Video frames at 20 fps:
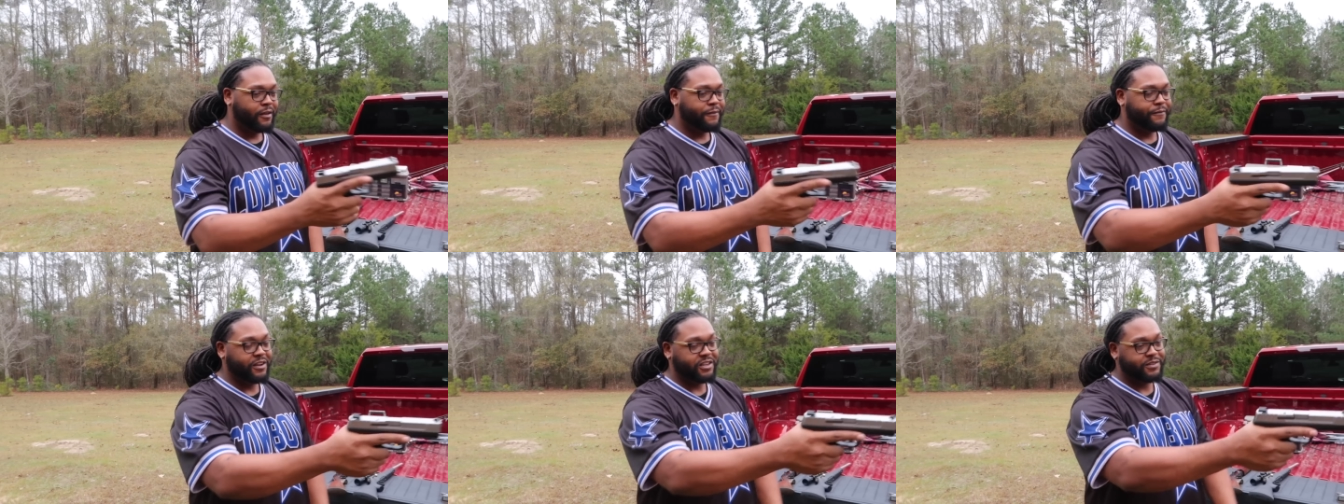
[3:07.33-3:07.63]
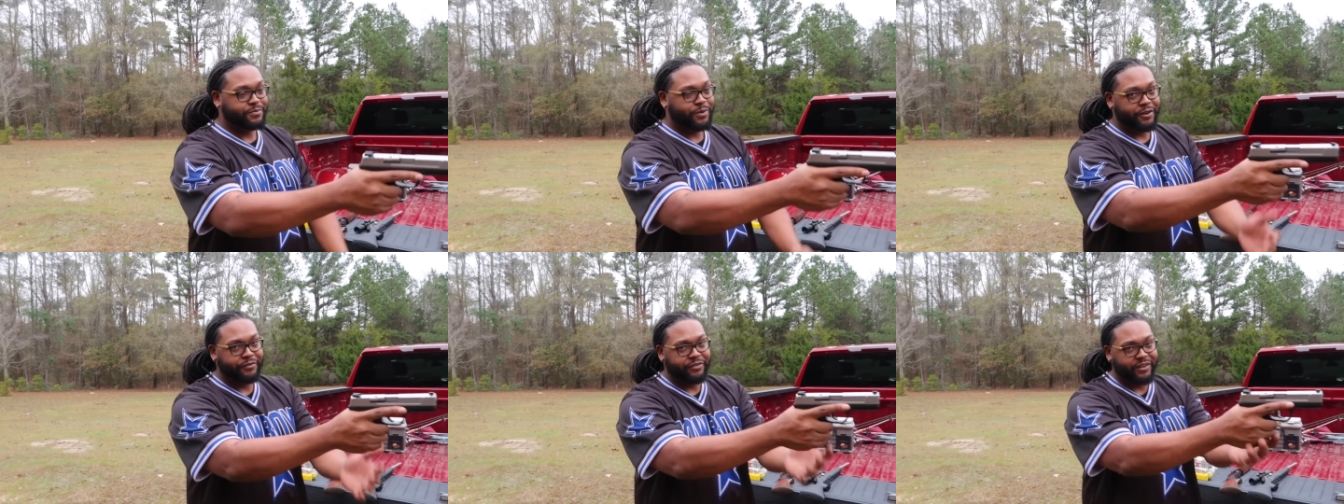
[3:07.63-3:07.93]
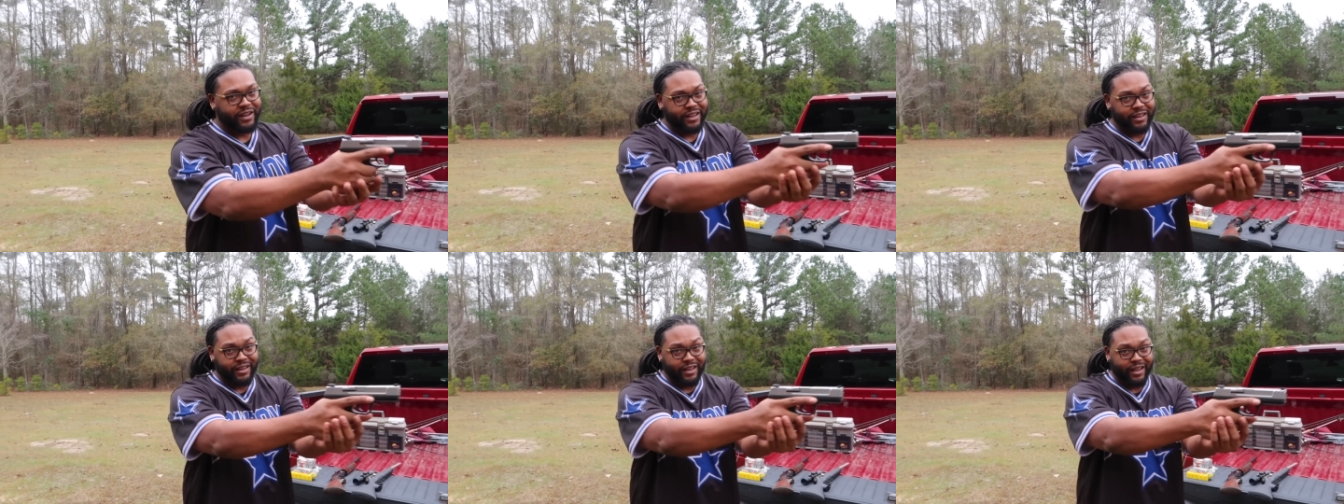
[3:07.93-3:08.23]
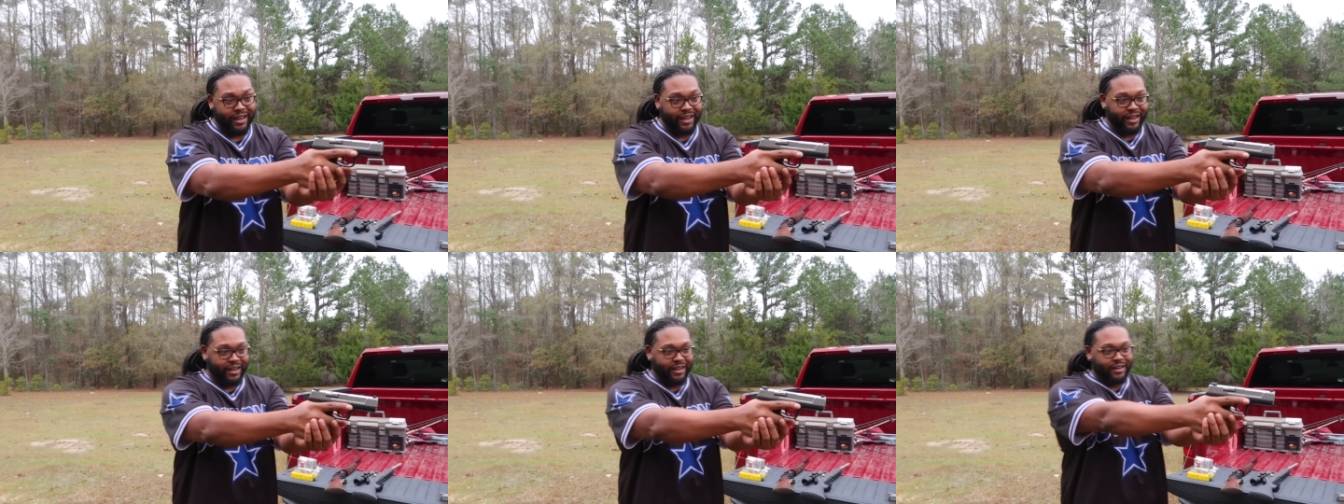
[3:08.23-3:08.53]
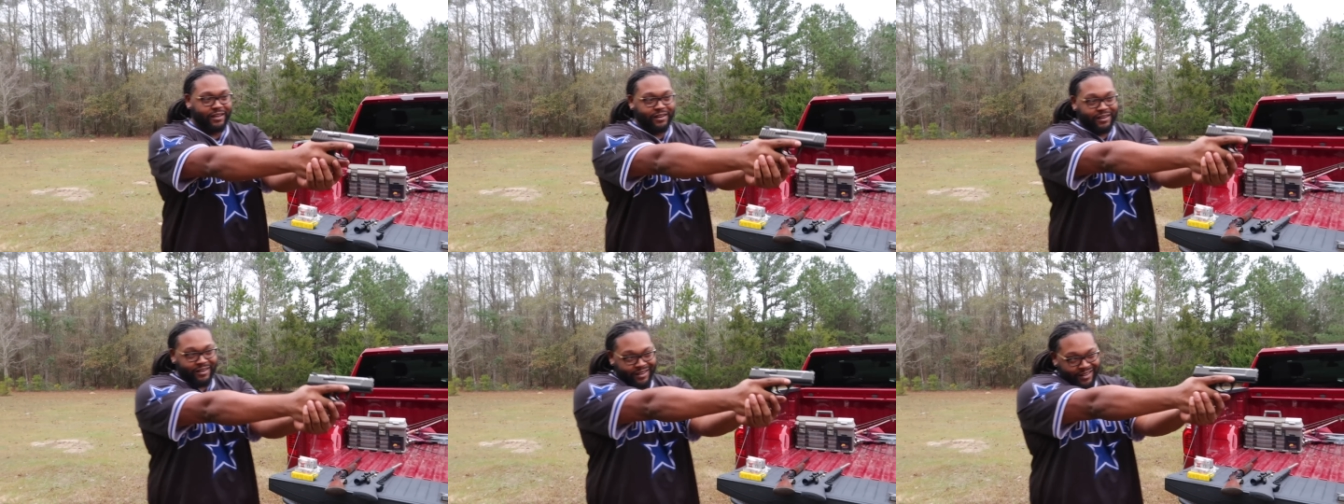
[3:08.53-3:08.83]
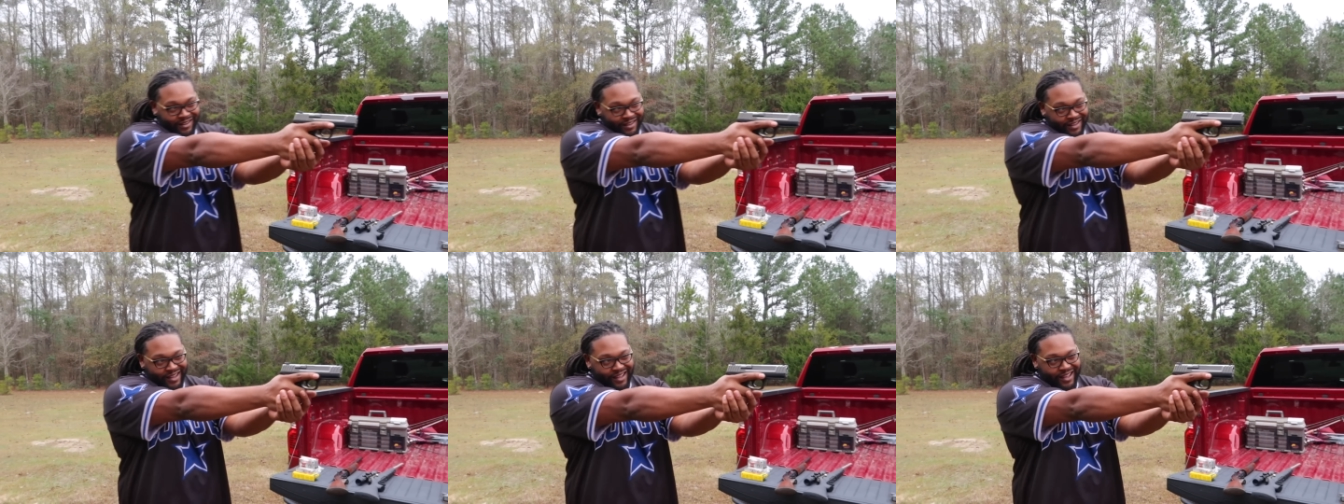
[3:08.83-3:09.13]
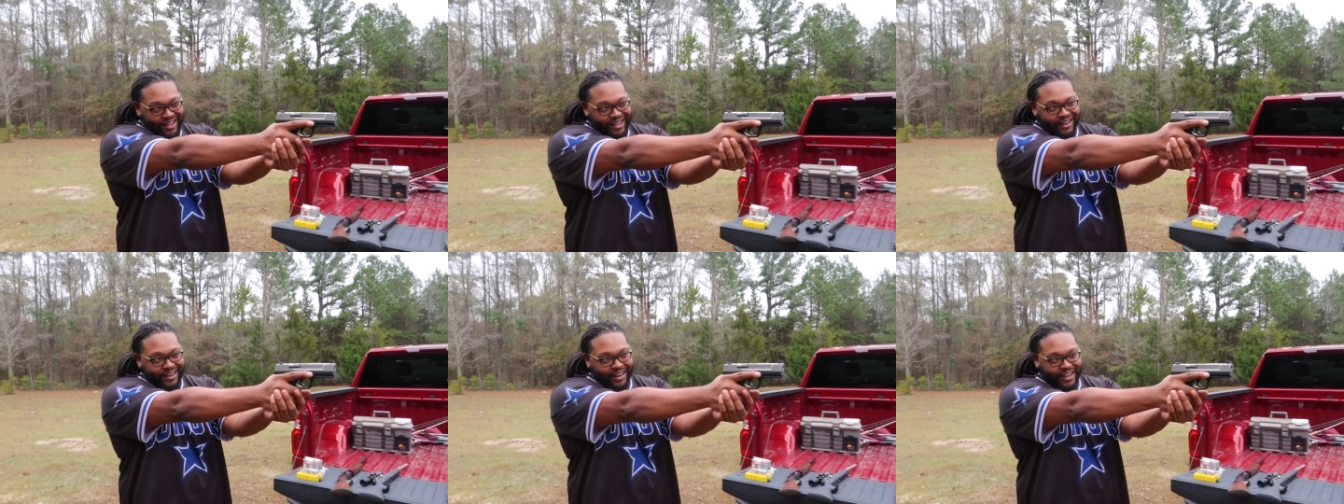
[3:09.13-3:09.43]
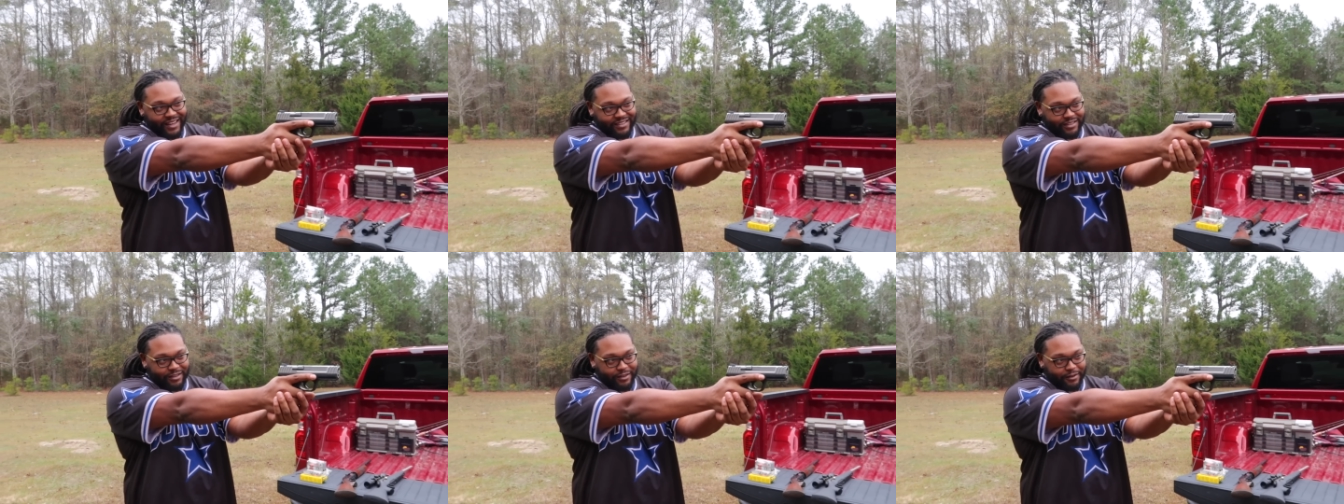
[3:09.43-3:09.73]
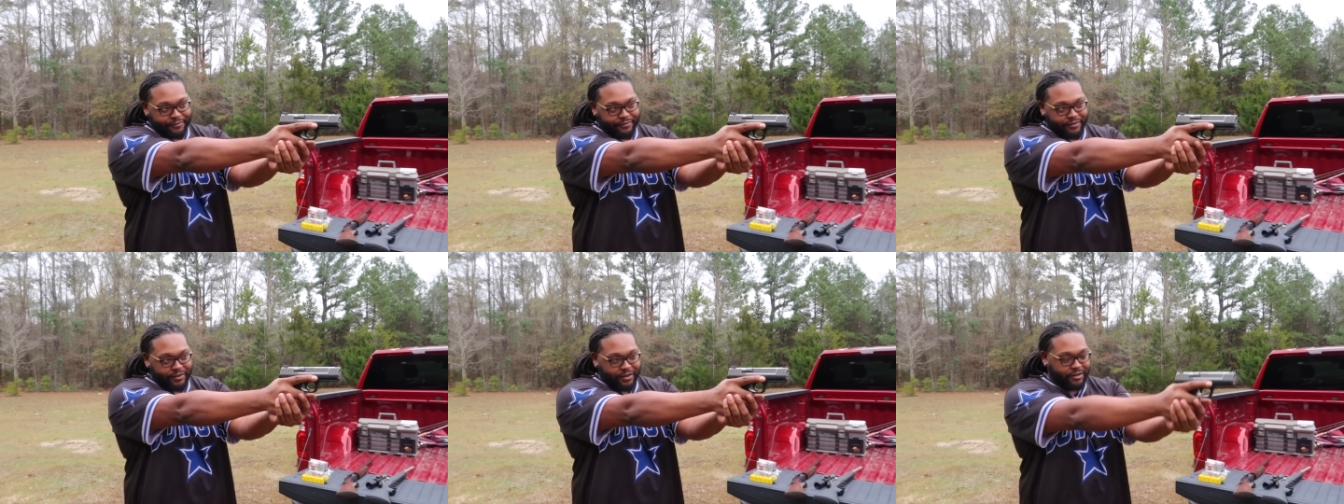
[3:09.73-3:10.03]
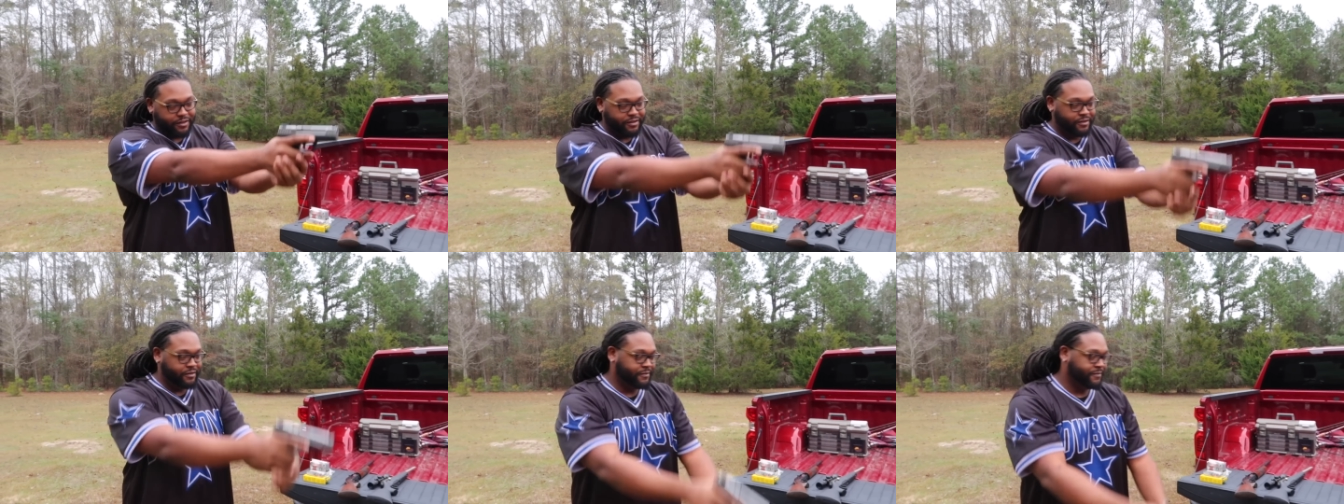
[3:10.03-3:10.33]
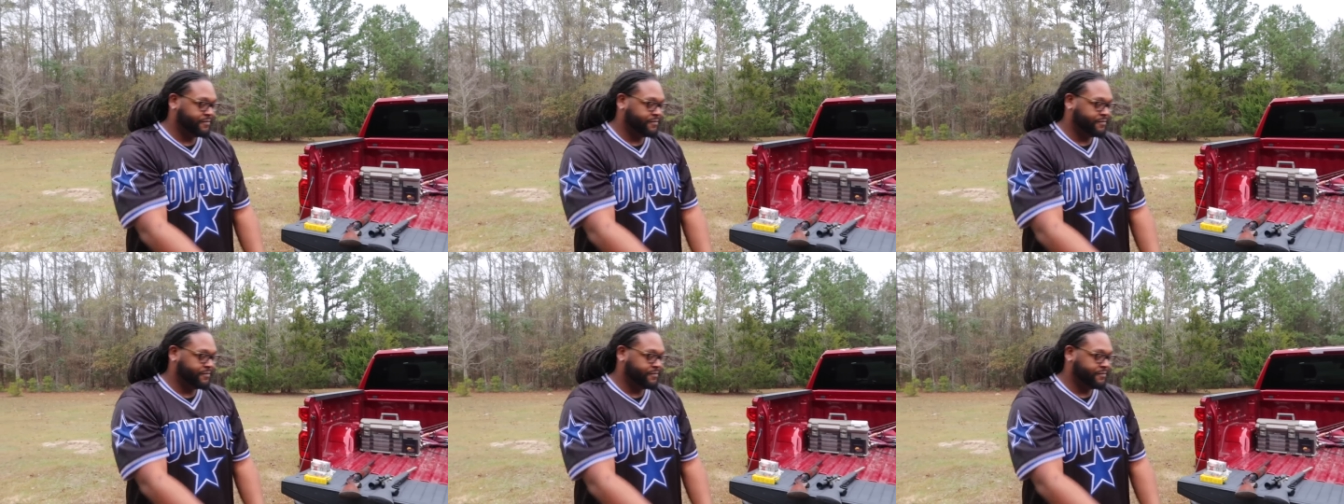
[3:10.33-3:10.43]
fits perfect in your hand, nice little feel.